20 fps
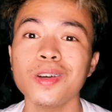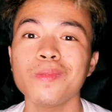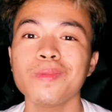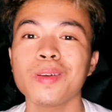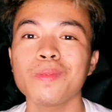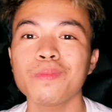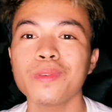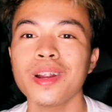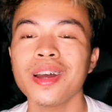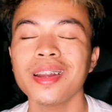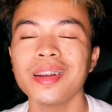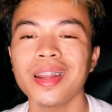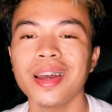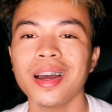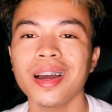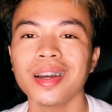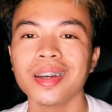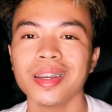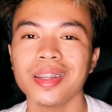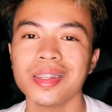of the
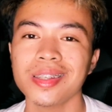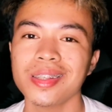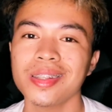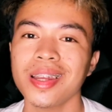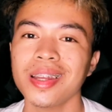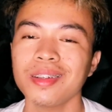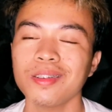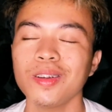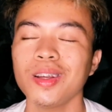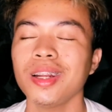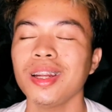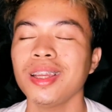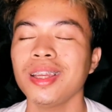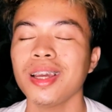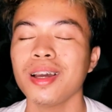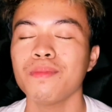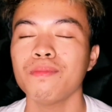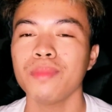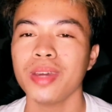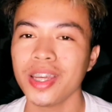product, it's not really
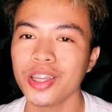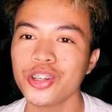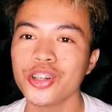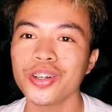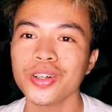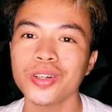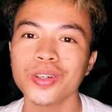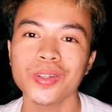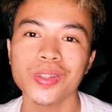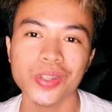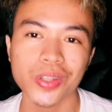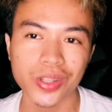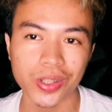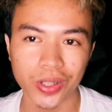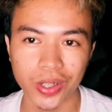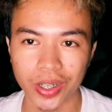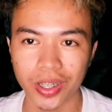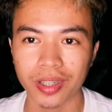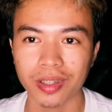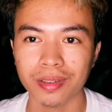a major
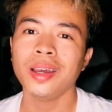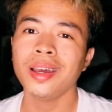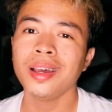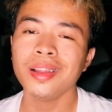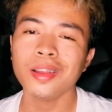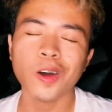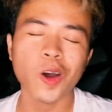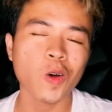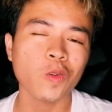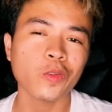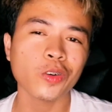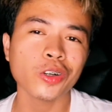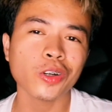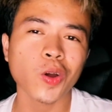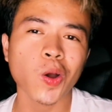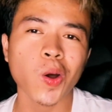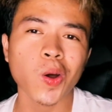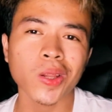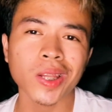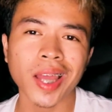concern. Well,
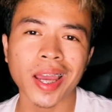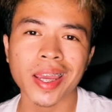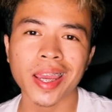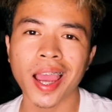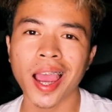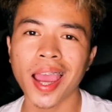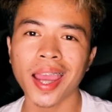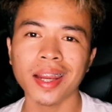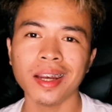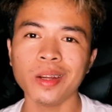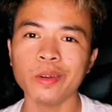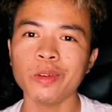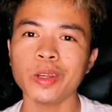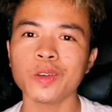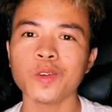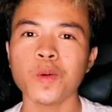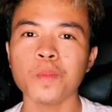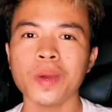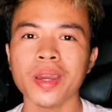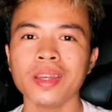overall, I highly
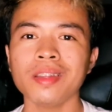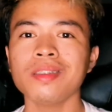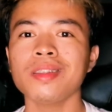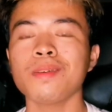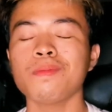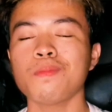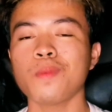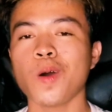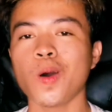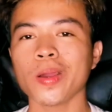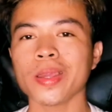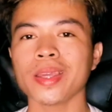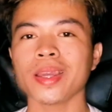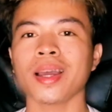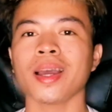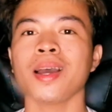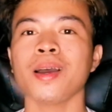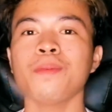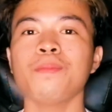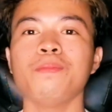recommend the
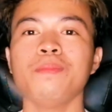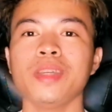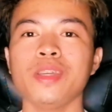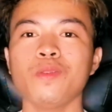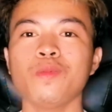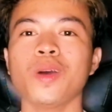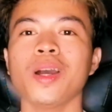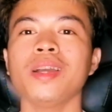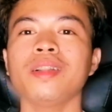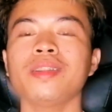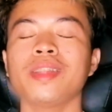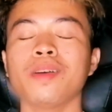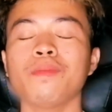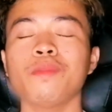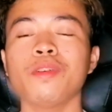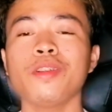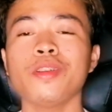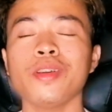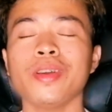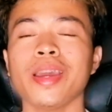Boya
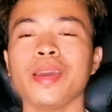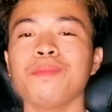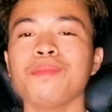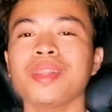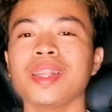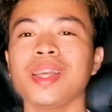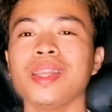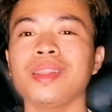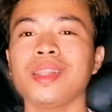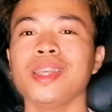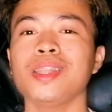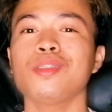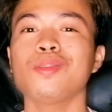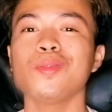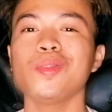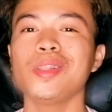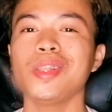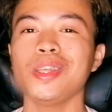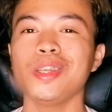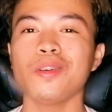
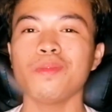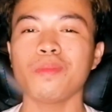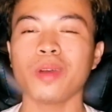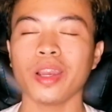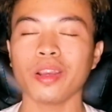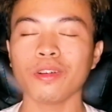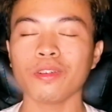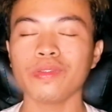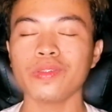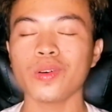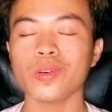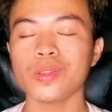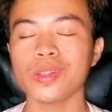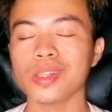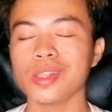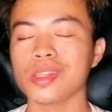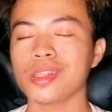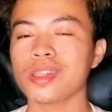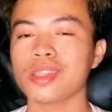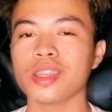BY-WM3T2-DU microphone
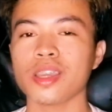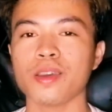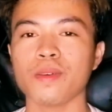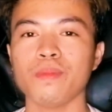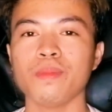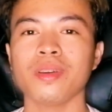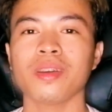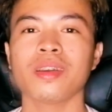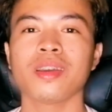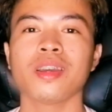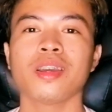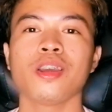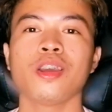system